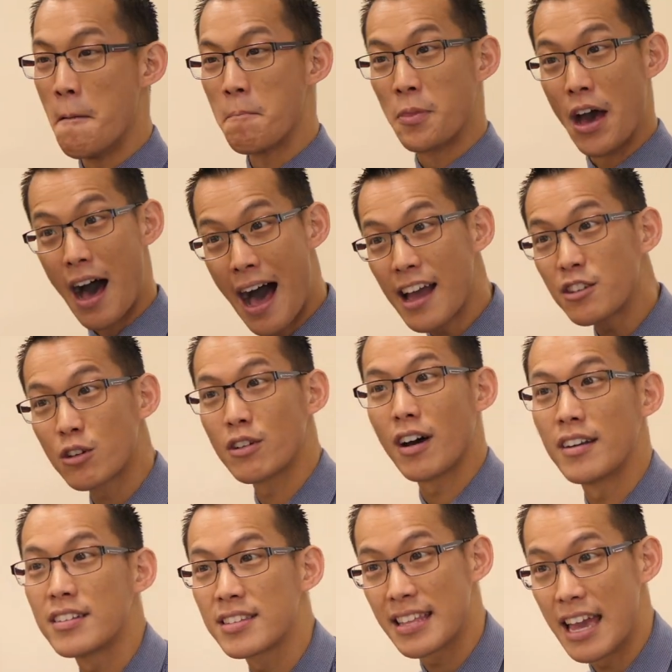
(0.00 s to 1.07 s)
That I don't
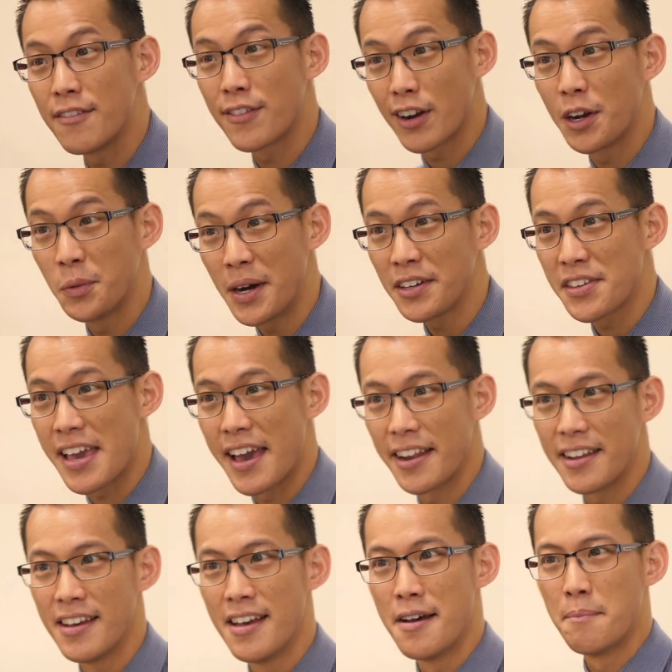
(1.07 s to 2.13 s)
understand very well yet.